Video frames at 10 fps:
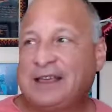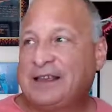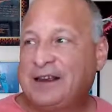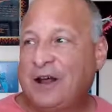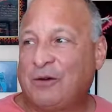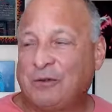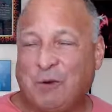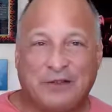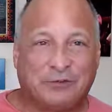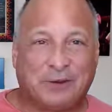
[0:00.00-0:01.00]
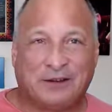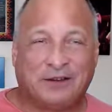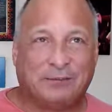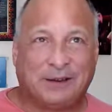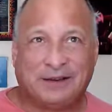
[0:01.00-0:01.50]
The weather's been a
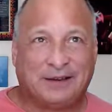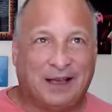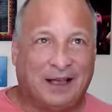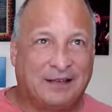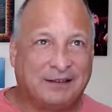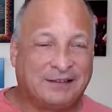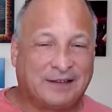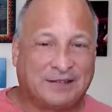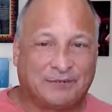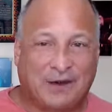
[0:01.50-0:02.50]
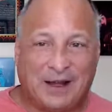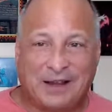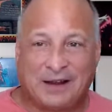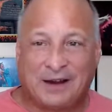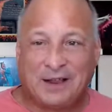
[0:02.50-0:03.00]
little bit schizophrenic
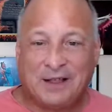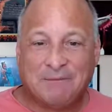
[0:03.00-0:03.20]
here.